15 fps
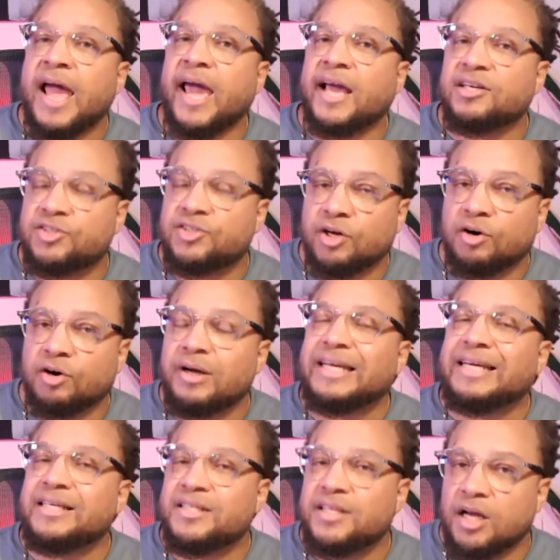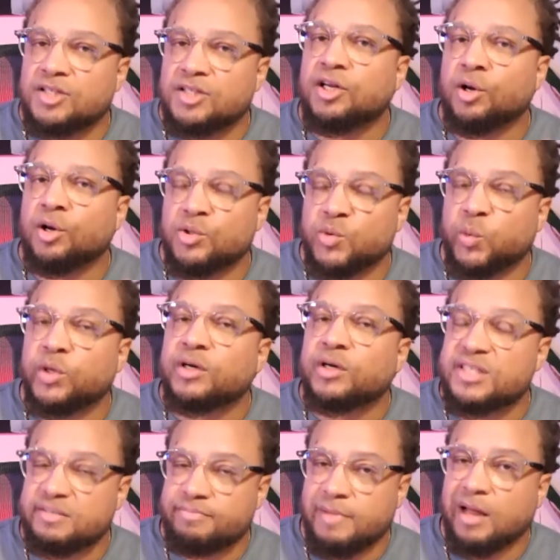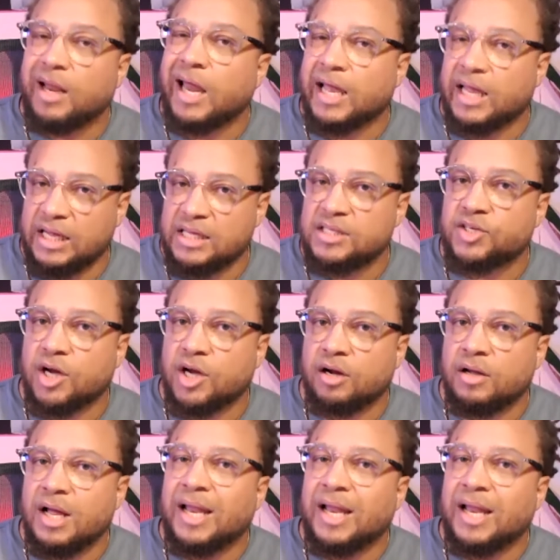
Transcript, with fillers: And so Esau's clothes were gonna smell like Esau,